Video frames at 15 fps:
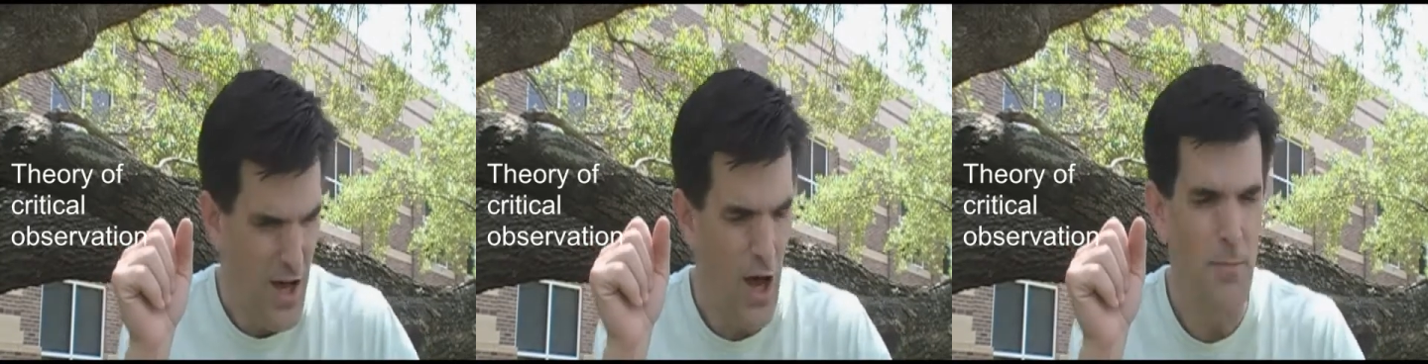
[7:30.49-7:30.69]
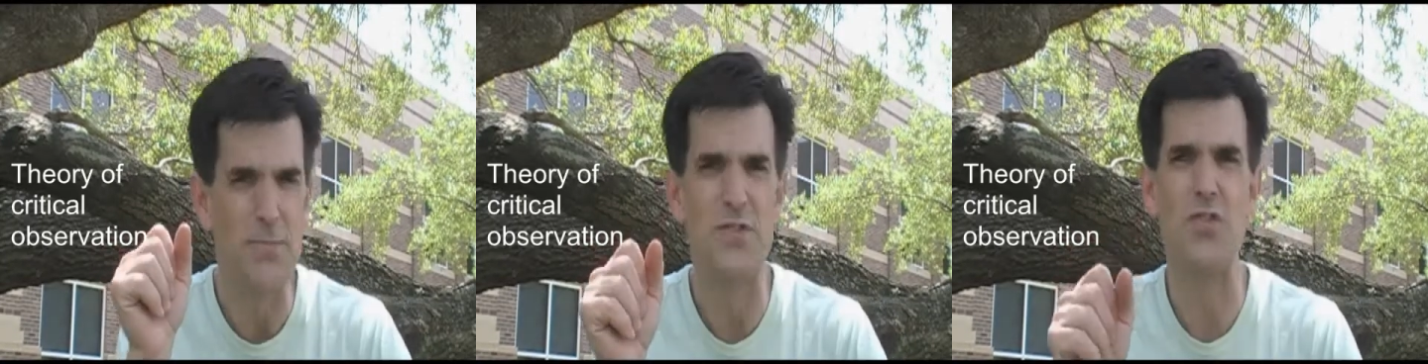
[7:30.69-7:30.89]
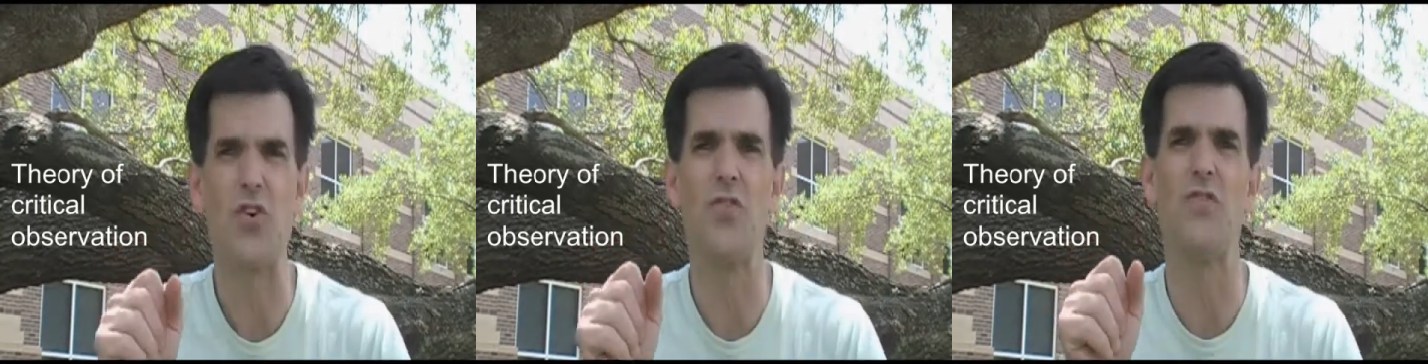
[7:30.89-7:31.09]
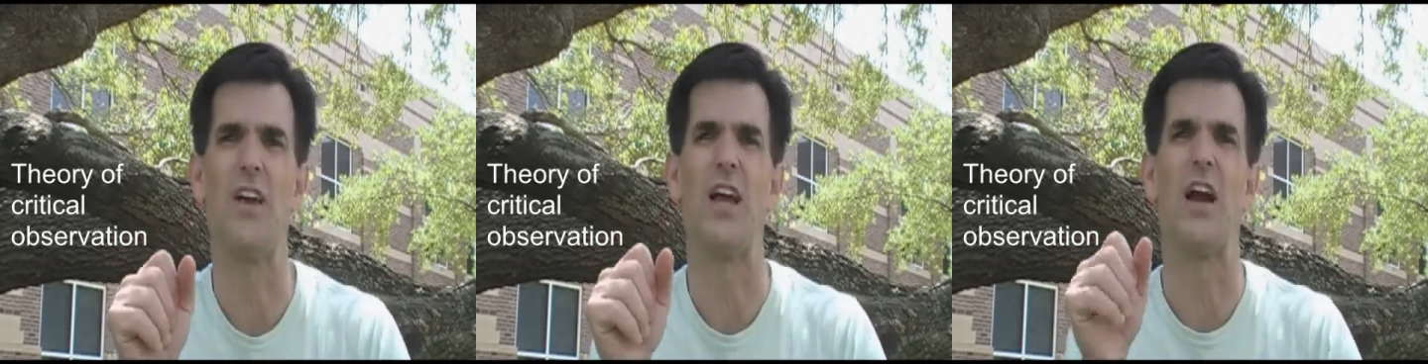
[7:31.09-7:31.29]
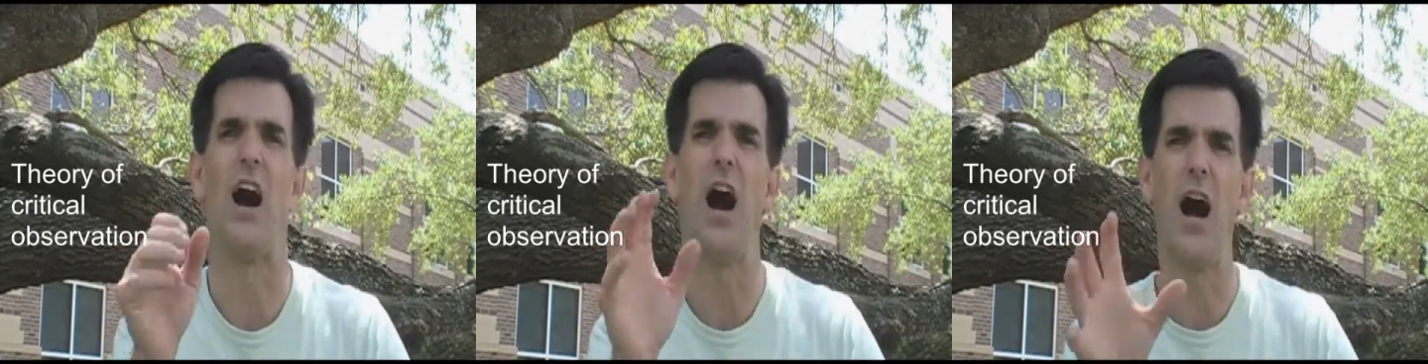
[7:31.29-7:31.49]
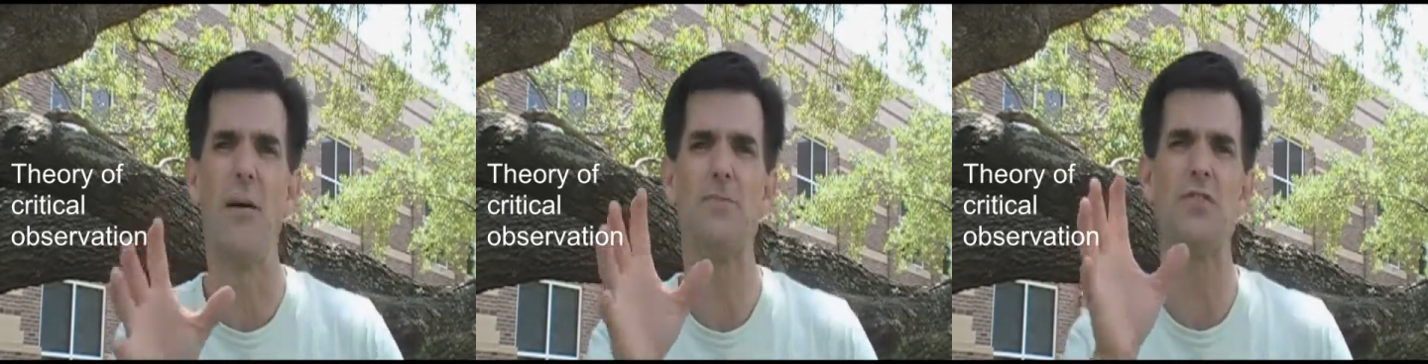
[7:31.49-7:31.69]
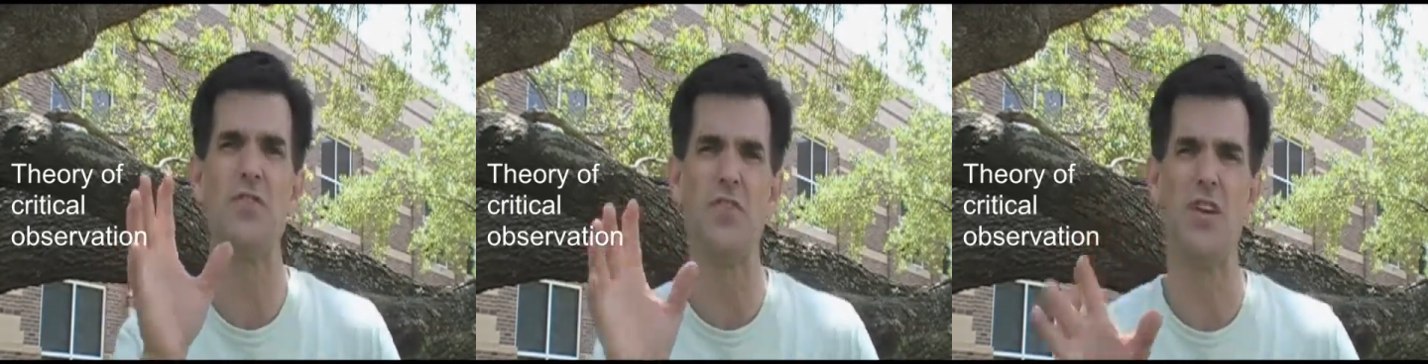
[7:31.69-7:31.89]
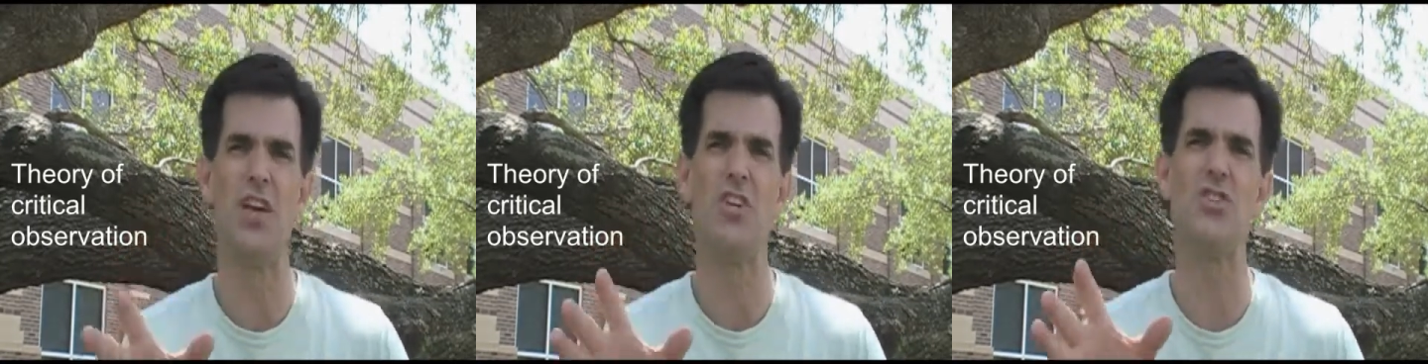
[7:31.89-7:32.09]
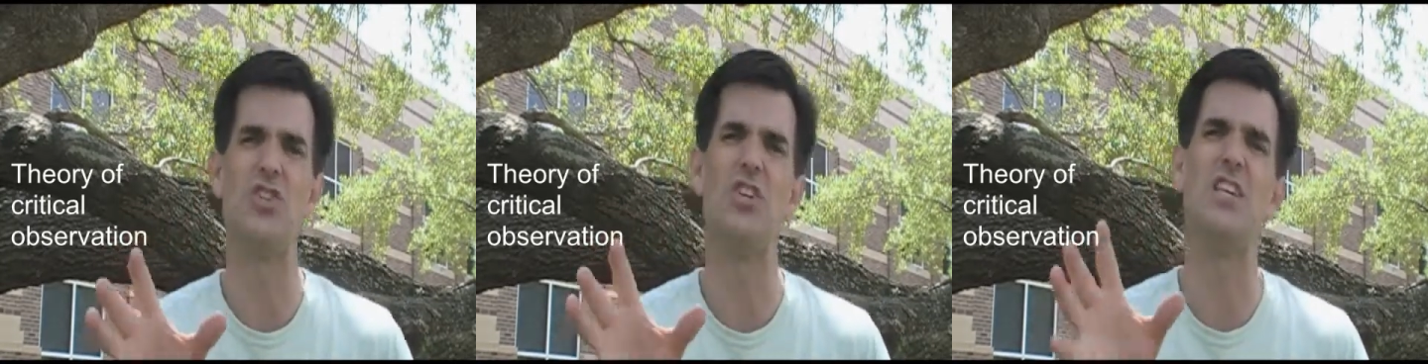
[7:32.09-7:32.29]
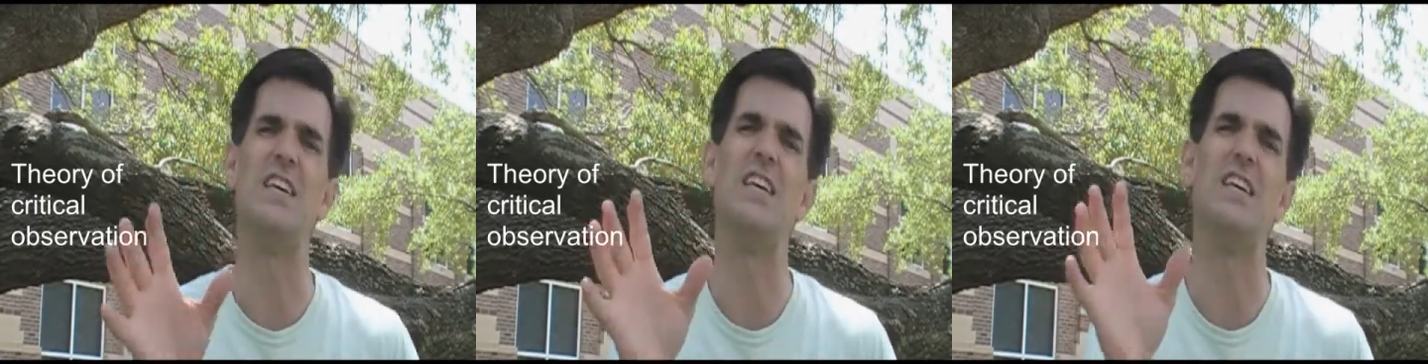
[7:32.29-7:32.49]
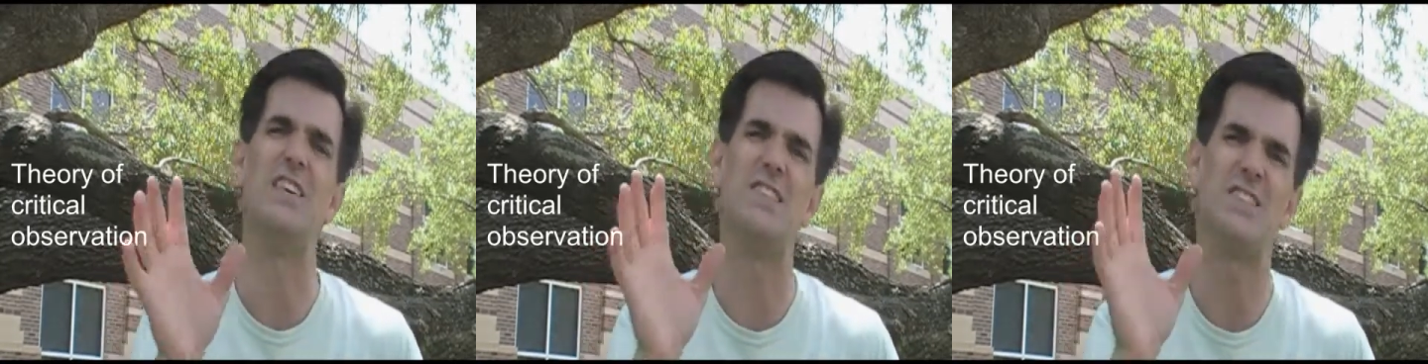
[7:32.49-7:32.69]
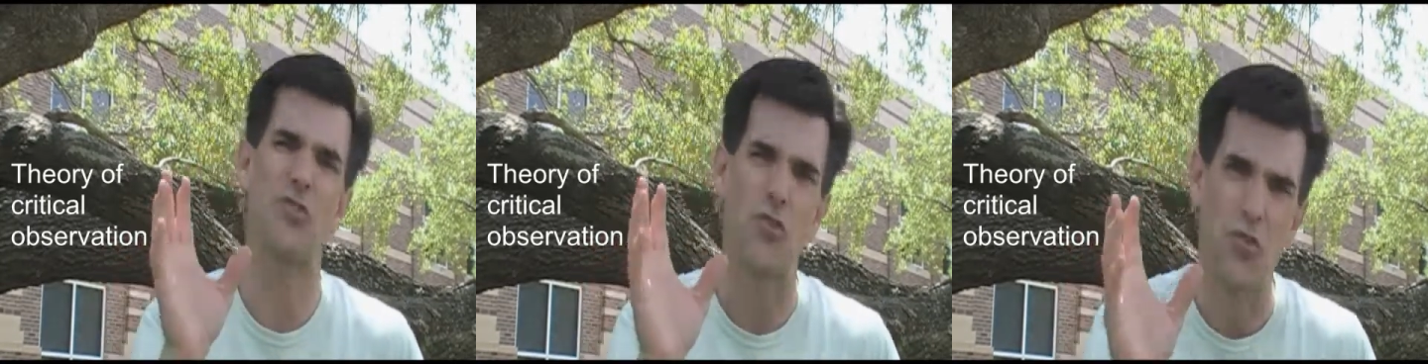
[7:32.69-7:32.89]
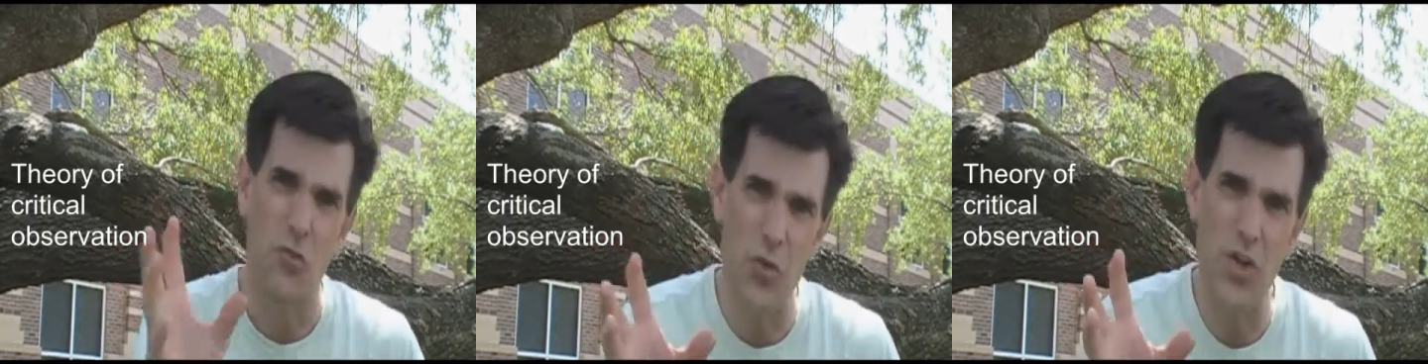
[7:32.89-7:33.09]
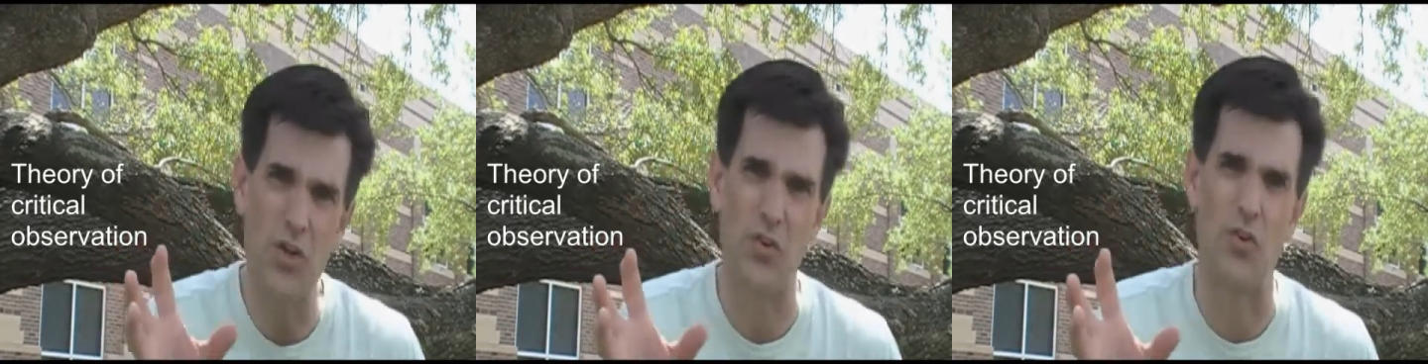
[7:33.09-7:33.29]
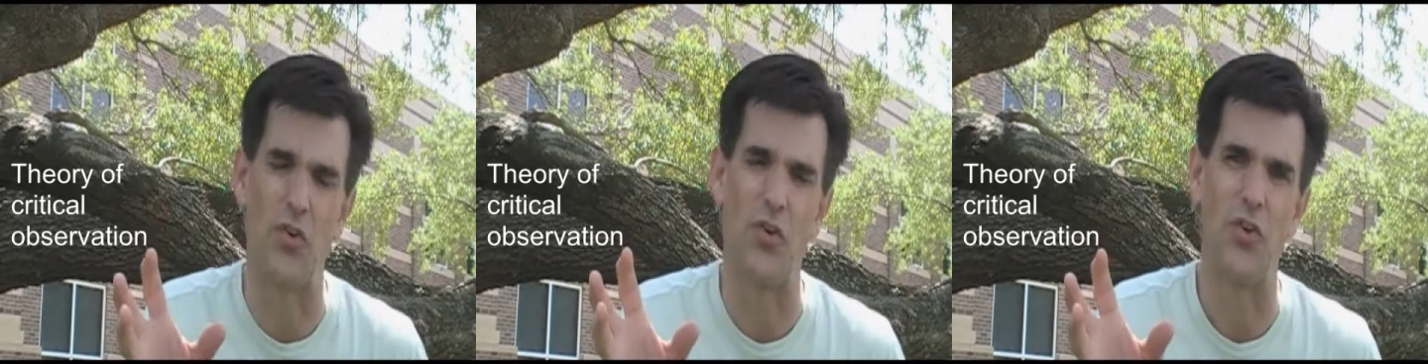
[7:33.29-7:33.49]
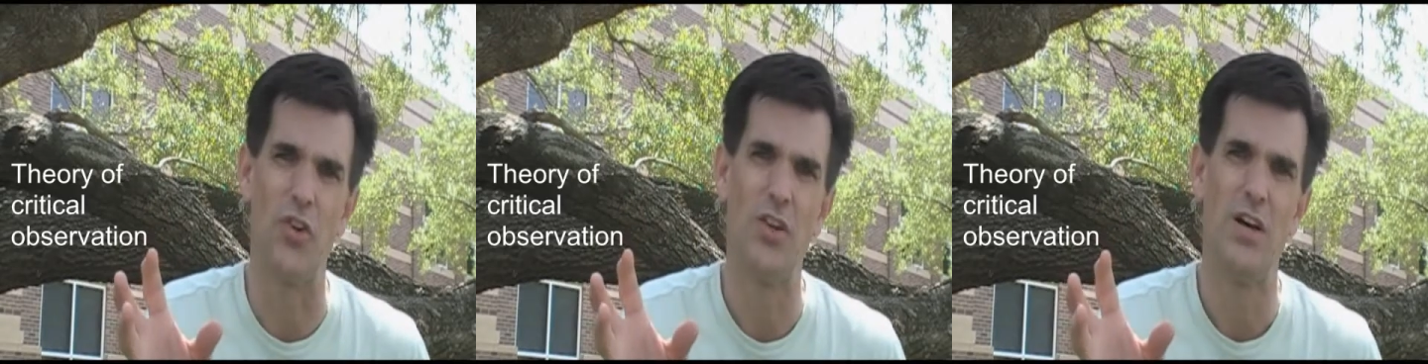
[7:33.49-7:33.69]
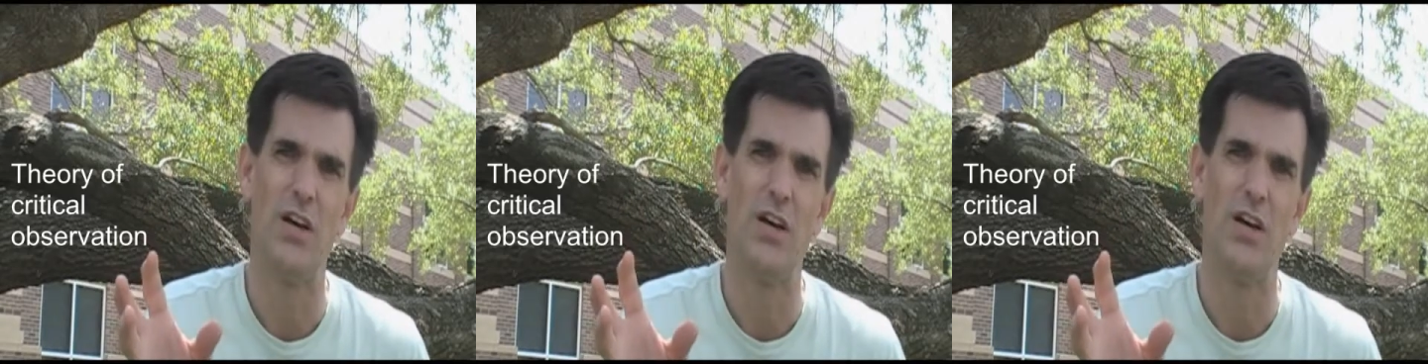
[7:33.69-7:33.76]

Observation is critical